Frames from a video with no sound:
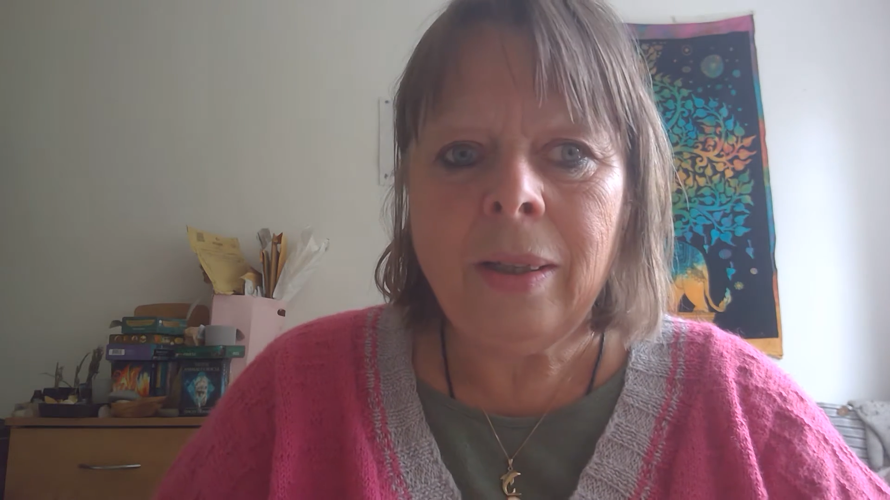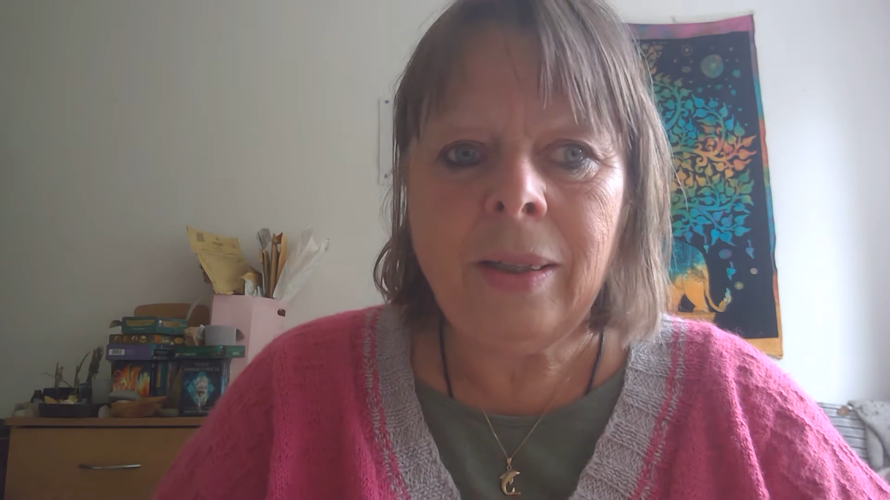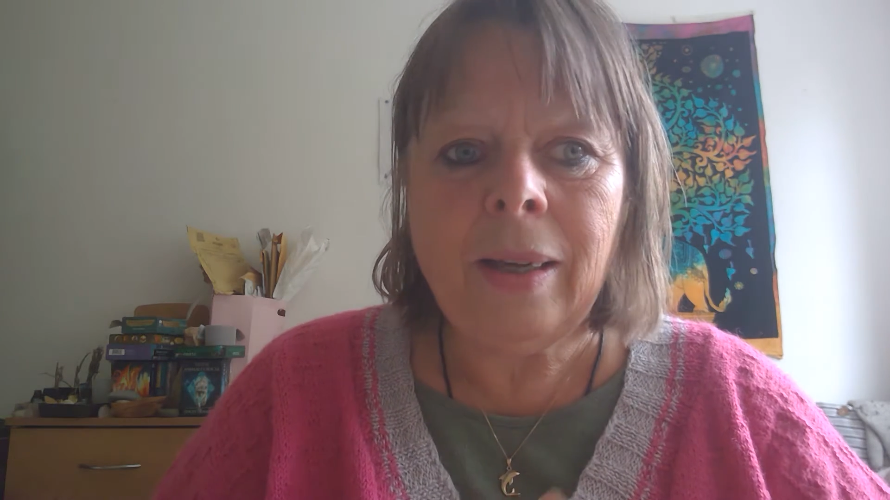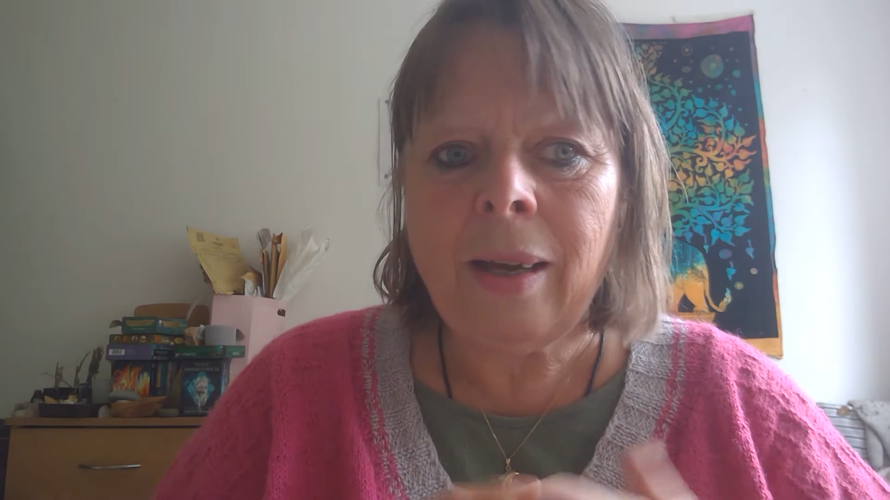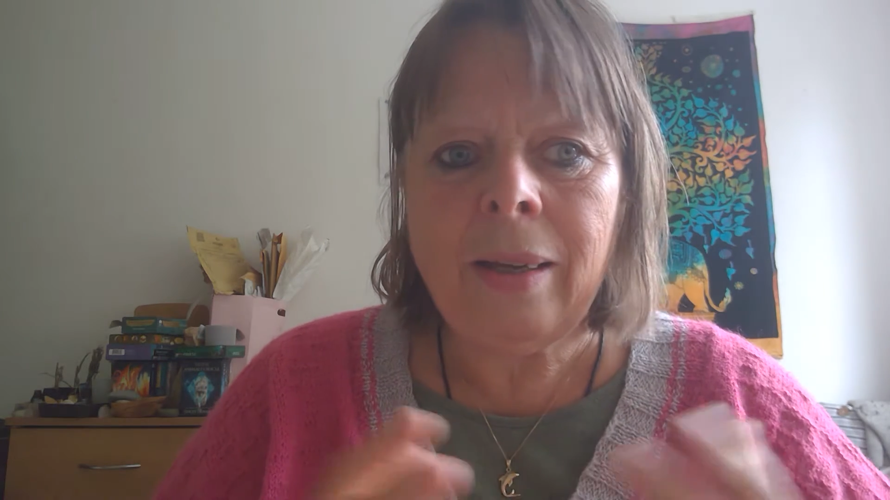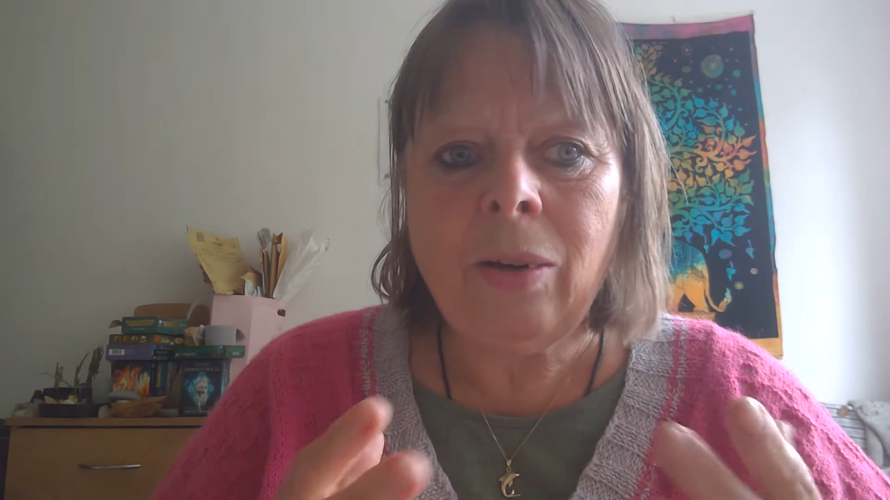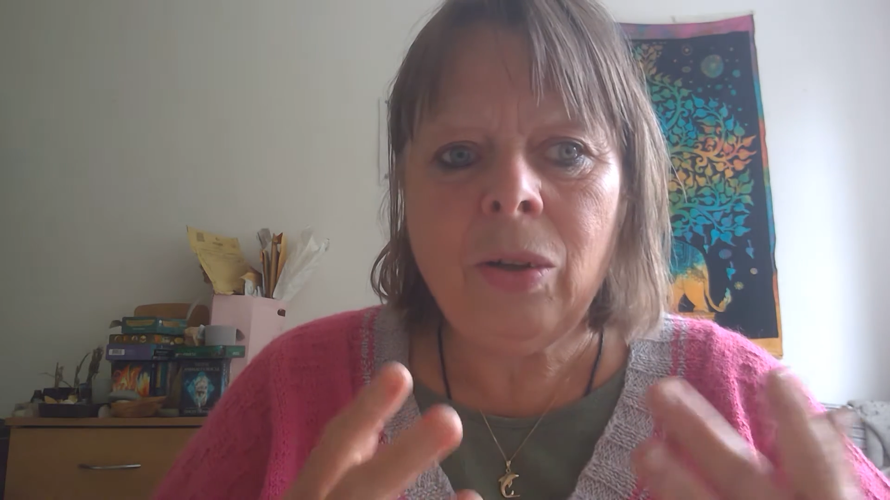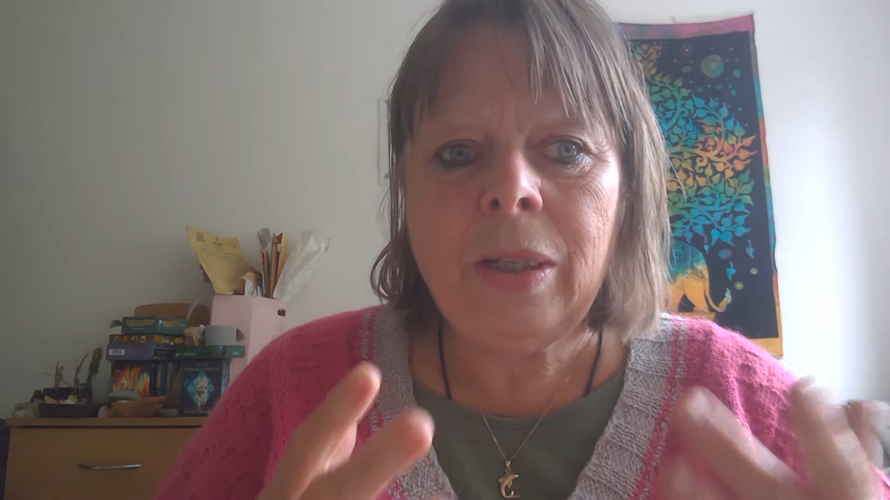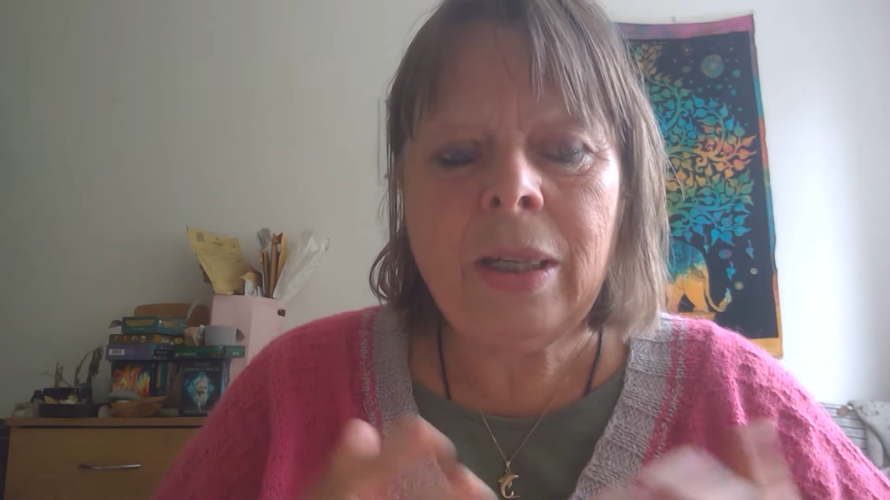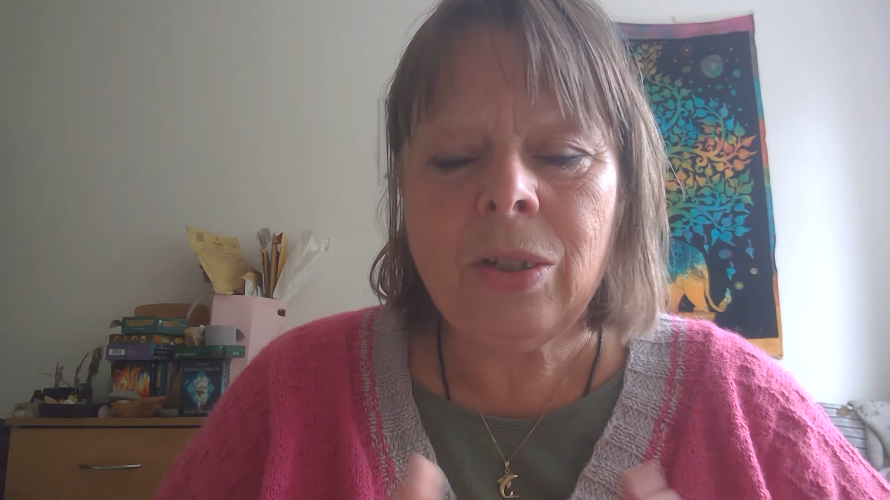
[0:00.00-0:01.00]
yeah,
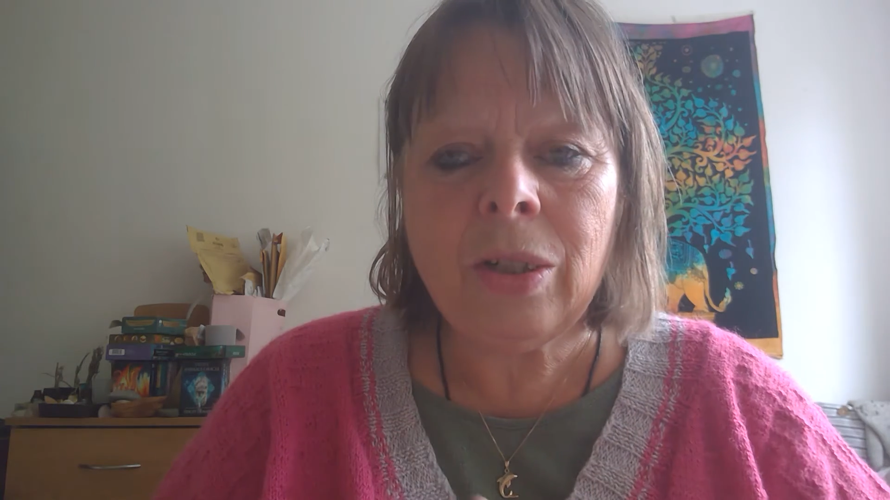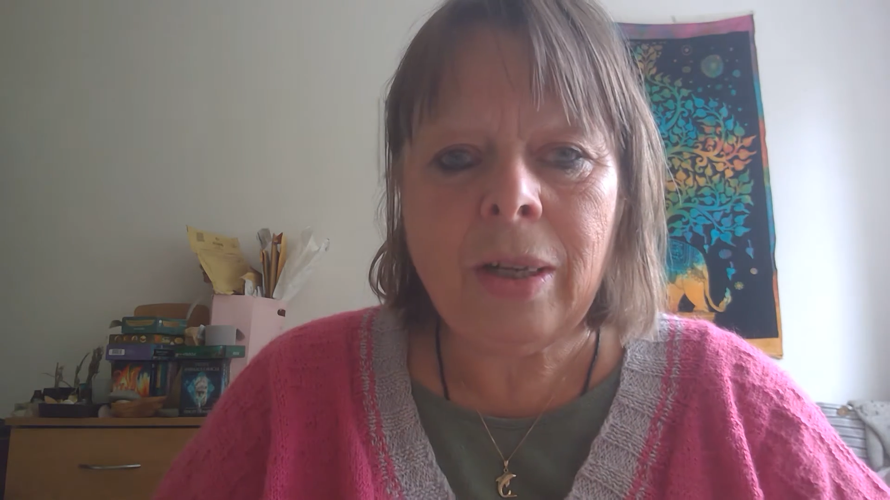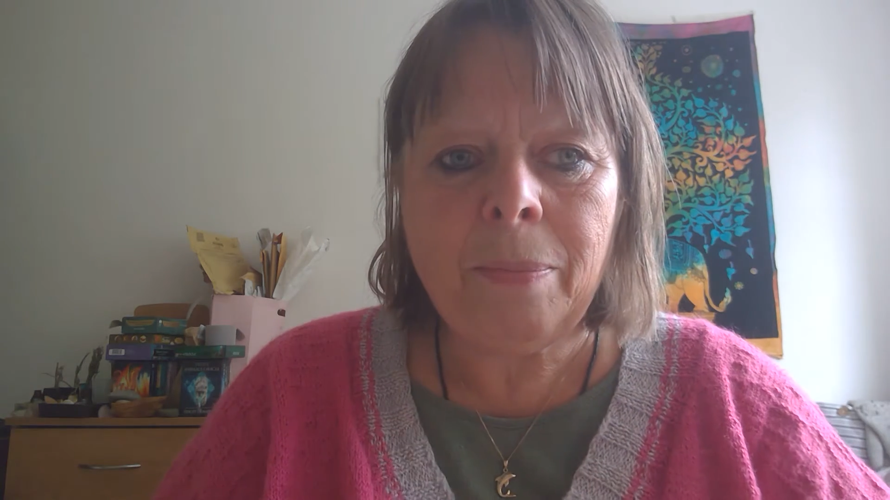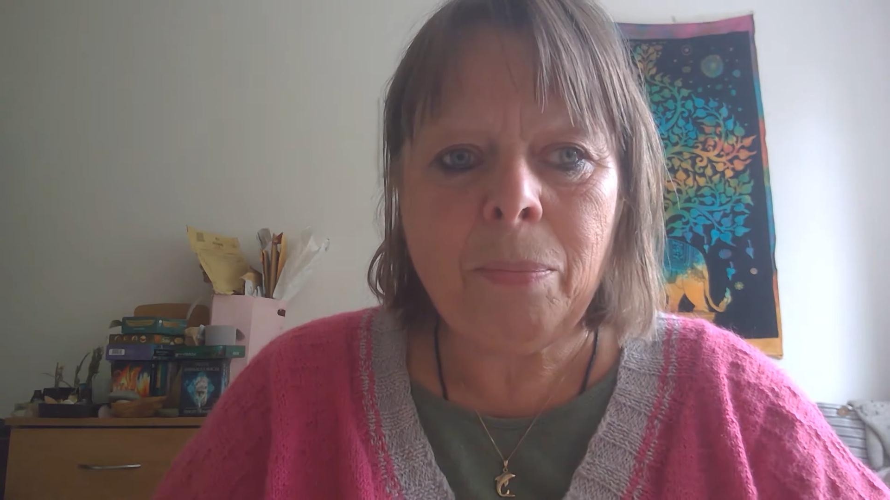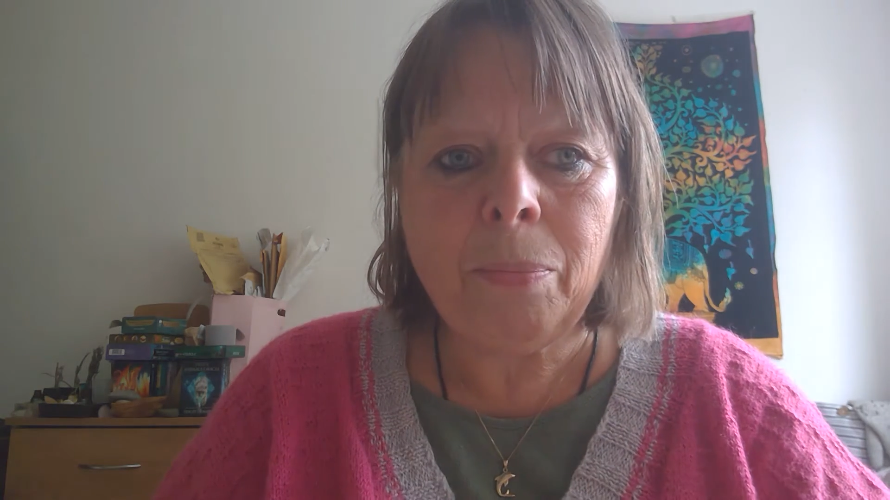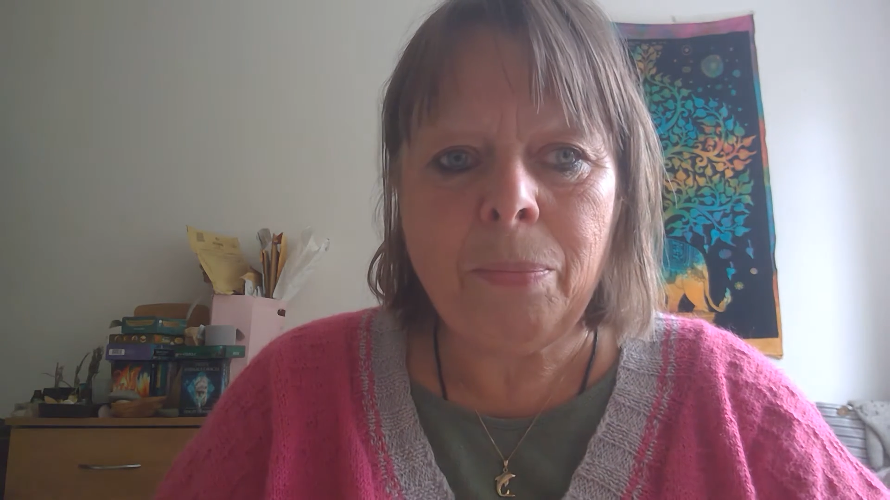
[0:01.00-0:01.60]
on the internet